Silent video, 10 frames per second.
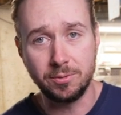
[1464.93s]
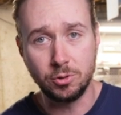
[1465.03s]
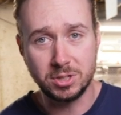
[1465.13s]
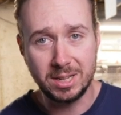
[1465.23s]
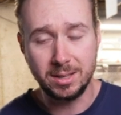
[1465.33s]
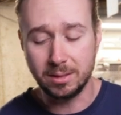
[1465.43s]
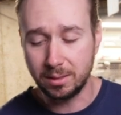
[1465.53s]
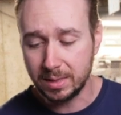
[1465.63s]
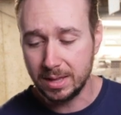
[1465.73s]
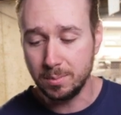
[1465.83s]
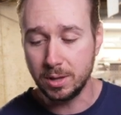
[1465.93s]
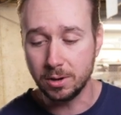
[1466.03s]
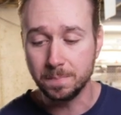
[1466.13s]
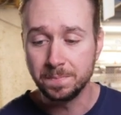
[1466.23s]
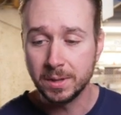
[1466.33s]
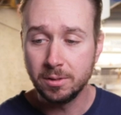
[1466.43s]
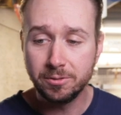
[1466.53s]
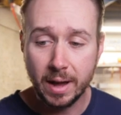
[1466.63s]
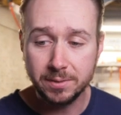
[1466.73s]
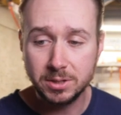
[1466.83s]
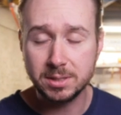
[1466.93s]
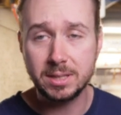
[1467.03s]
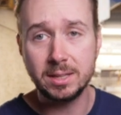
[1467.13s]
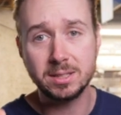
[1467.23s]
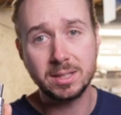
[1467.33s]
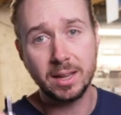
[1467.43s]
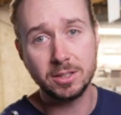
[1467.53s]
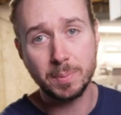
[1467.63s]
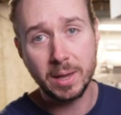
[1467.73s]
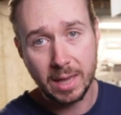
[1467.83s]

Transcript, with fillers: If you're seeing the theme here, 5 16ths tightens my